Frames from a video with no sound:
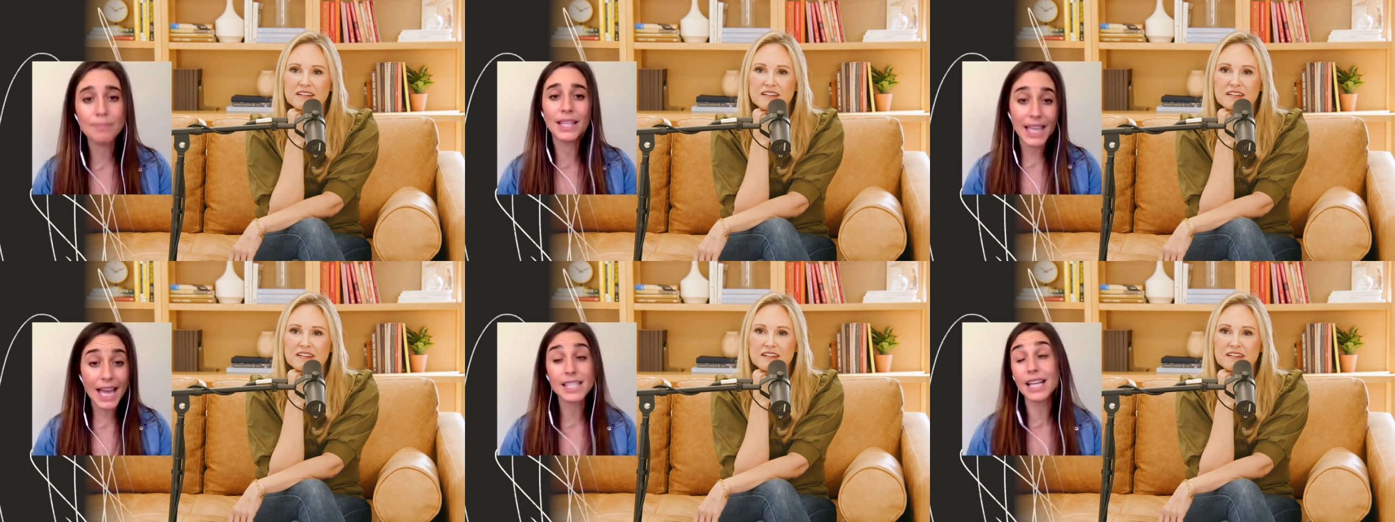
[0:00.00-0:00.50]
Speaker 1: I
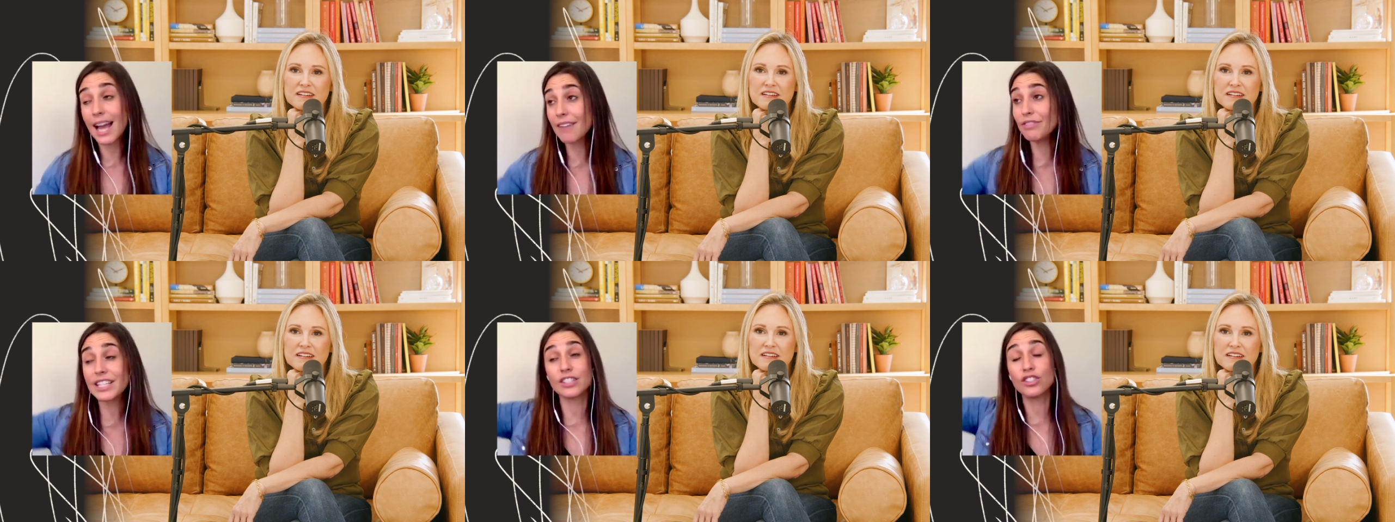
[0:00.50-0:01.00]
mean, yes, I
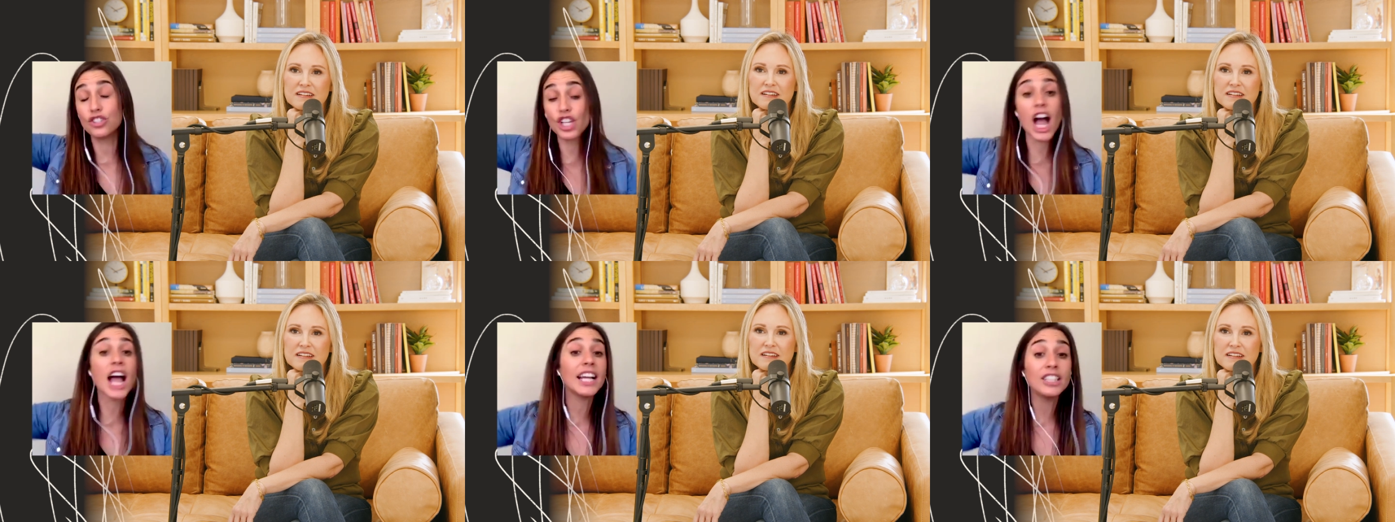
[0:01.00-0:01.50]
have this
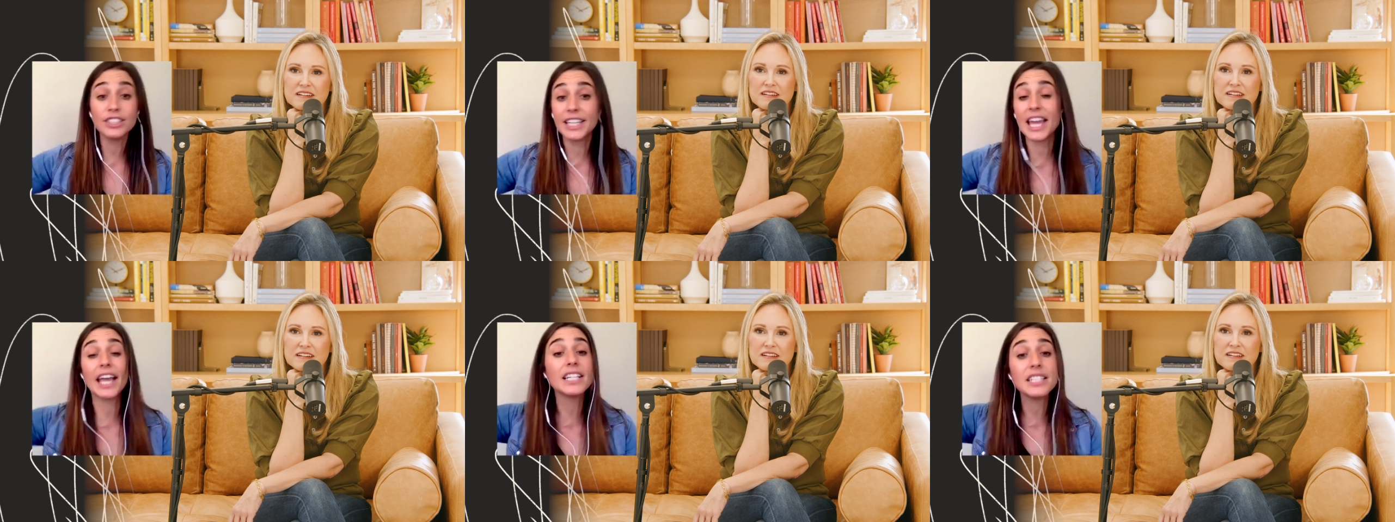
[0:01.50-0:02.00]

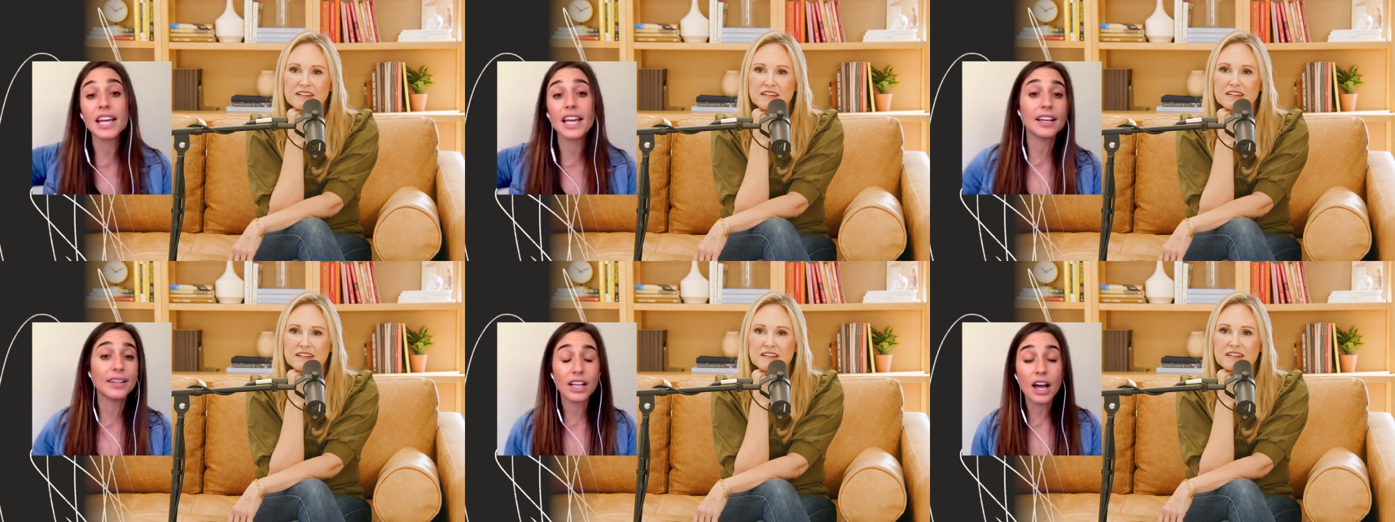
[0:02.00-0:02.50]

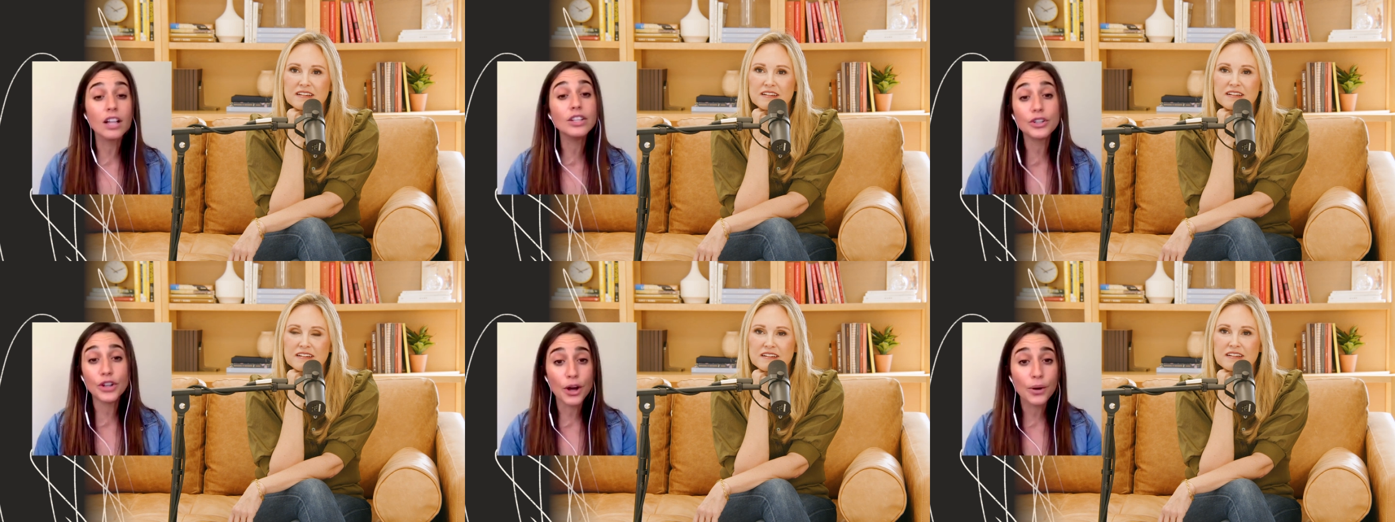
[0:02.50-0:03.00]
gigantic
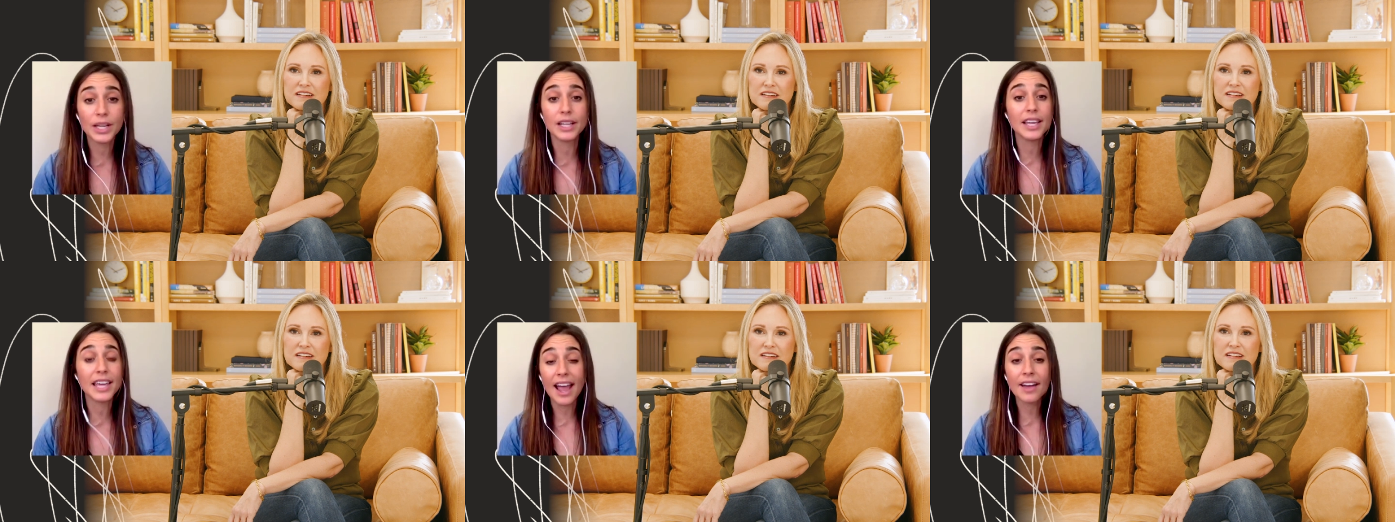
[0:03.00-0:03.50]

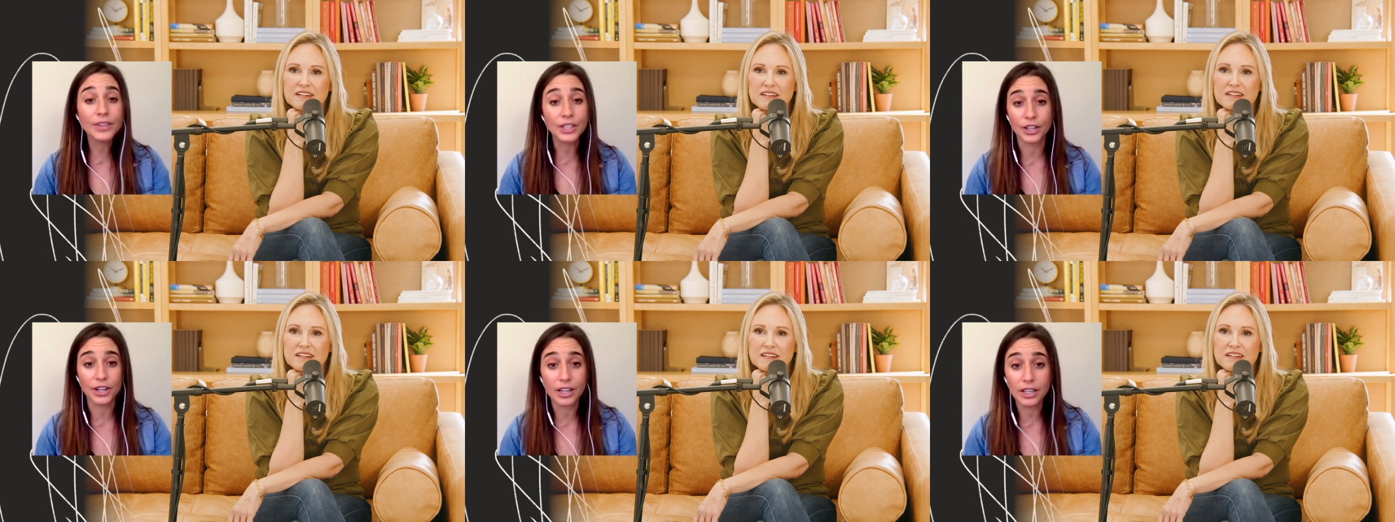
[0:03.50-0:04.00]
color-coded
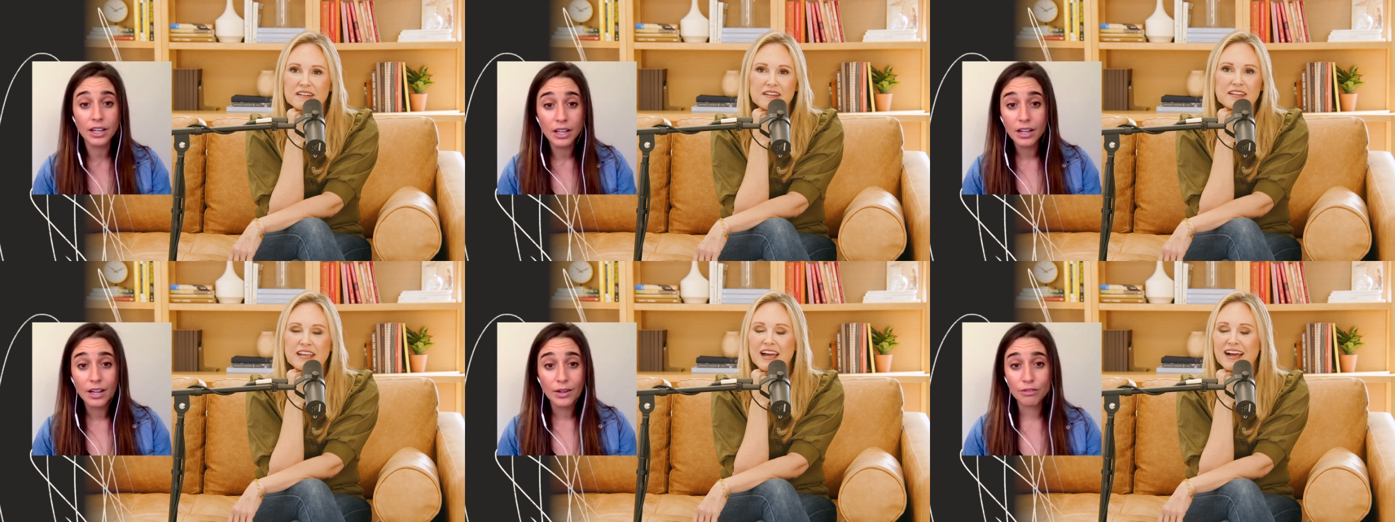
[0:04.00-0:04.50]
calendar
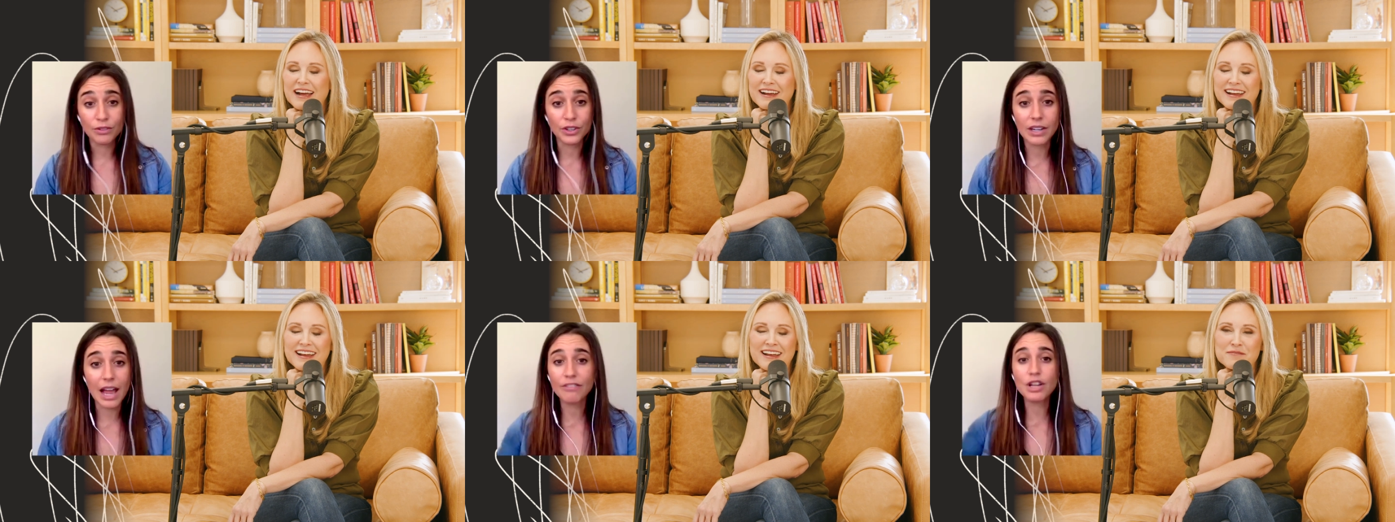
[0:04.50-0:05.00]
yeah.
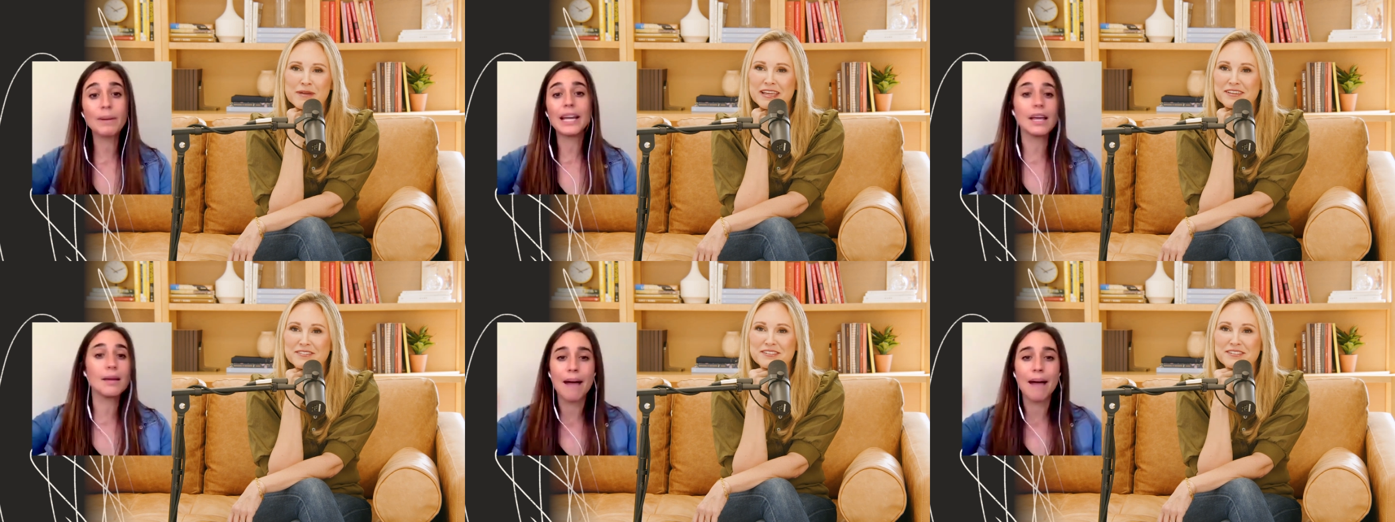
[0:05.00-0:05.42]
for everybody